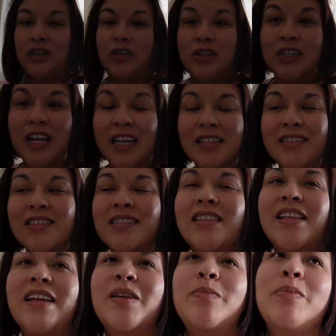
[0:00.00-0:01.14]
good night's
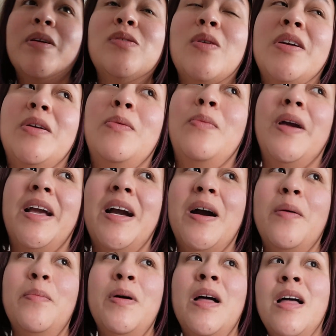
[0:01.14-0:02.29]
sleep so I could wake
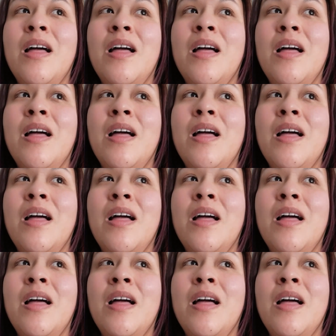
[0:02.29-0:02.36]
up